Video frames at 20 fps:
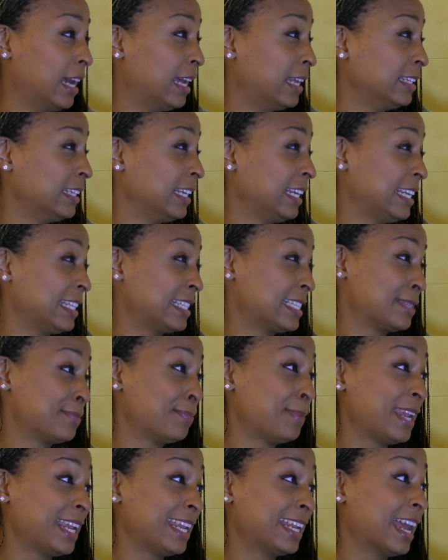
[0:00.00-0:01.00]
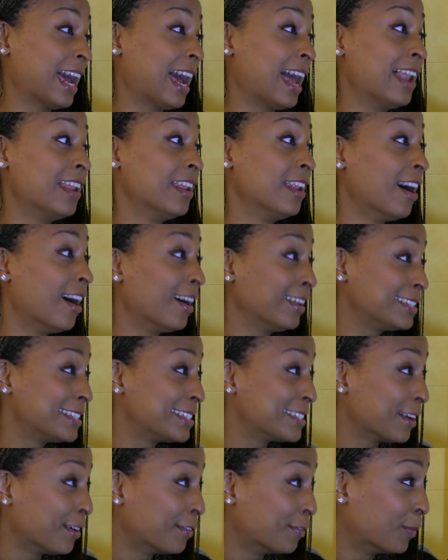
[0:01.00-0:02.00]
and it's been a
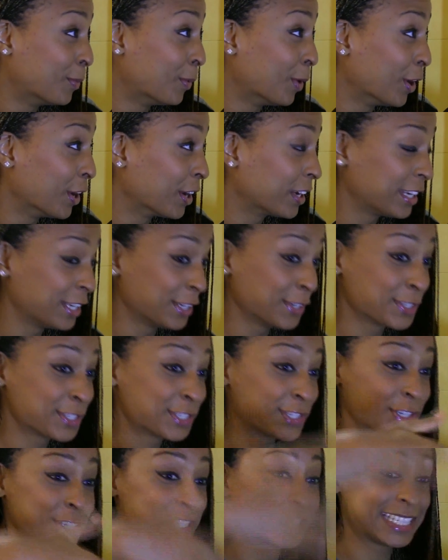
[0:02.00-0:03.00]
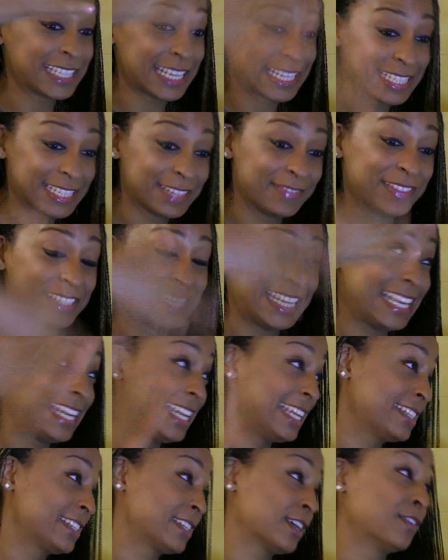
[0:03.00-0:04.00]
lot of work, you know, successive
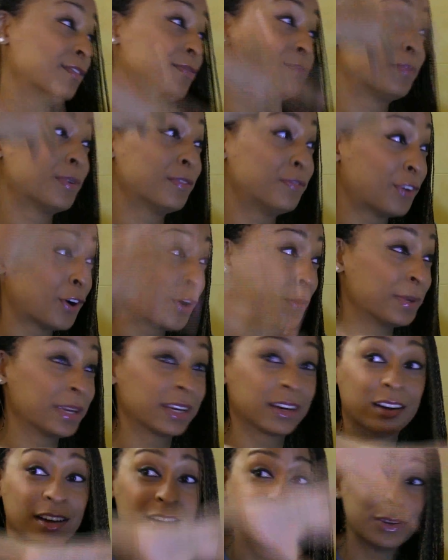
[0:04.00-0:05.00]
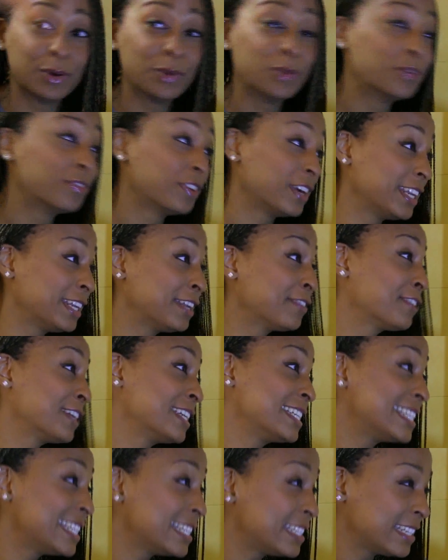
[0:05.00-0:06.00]
days of performing all over in
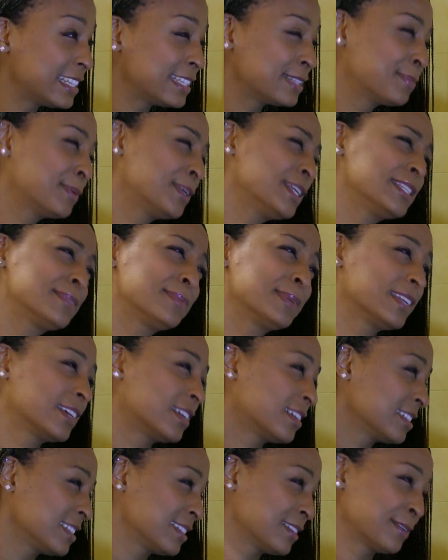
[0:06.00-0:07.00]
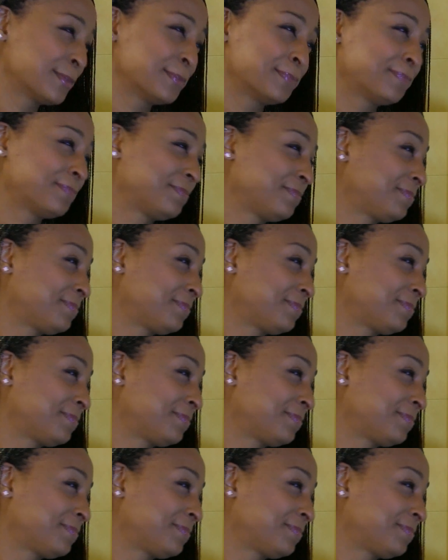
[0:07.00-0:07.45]
different cities, but it's been awesome.